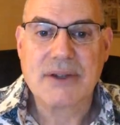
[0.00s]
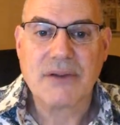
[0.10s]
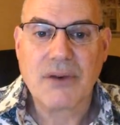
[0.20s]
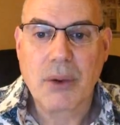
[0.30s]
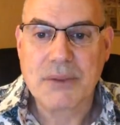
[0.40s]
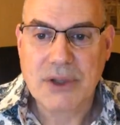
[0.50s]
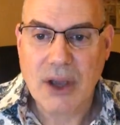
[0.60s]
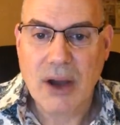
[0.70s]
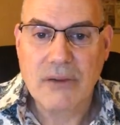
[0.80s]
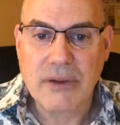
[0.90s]
it forms
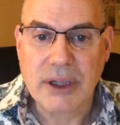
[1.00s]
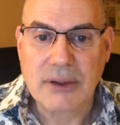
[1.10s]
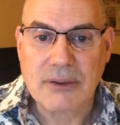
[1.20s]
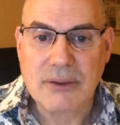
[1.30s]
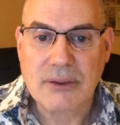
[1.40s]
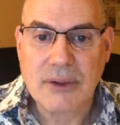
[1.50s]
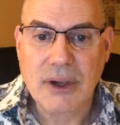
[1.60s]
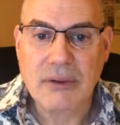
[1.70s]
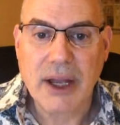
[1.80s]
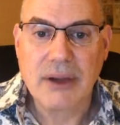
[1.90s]
coverings
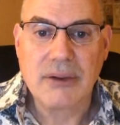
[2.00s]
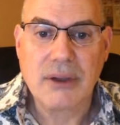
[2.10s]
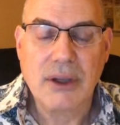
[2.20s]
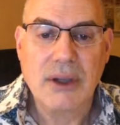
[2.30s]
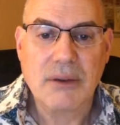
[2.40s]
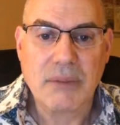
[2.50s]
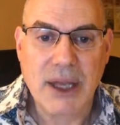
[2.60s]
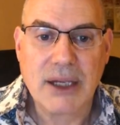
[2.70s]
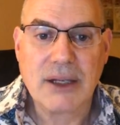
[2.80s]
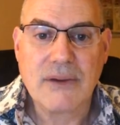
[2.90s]
around
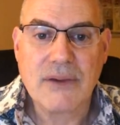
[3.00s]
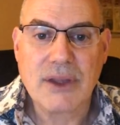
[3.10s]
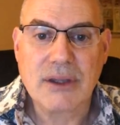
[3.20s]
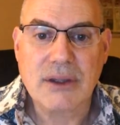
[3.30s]
many of the